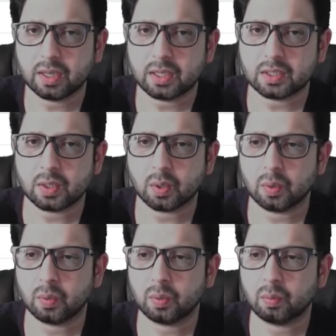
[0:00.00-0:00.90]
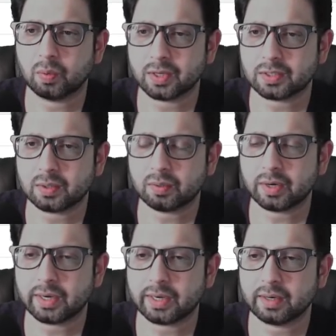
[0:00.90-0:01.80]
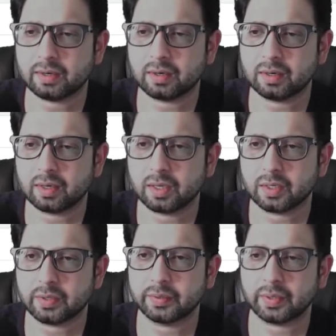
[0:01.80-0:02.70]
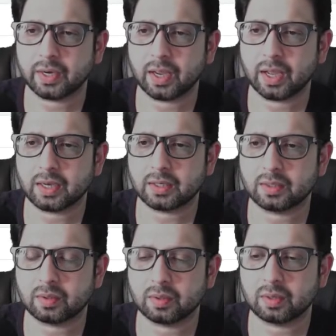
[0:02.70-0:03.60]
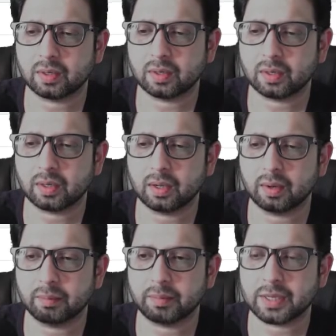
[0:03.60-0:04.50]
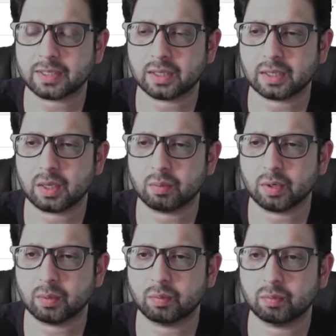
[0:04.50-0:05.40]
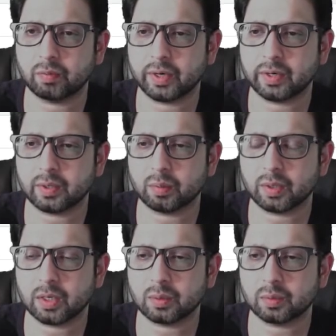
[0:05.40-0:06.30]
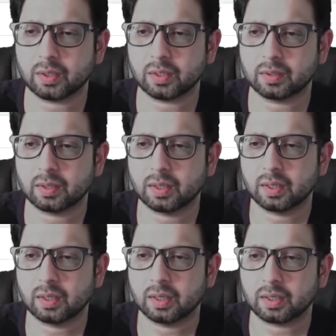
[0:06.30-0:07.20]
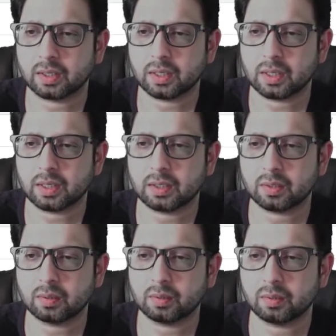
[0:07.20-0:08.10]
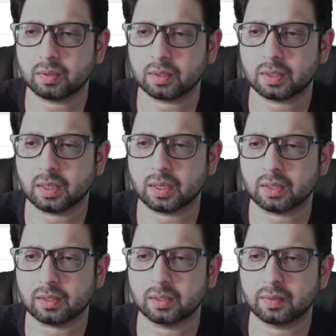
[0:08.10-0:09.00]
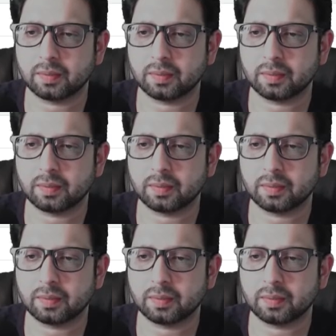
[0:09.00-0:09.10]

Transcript: So once you are here, you can add your basic keyword where you want to do the keto diet,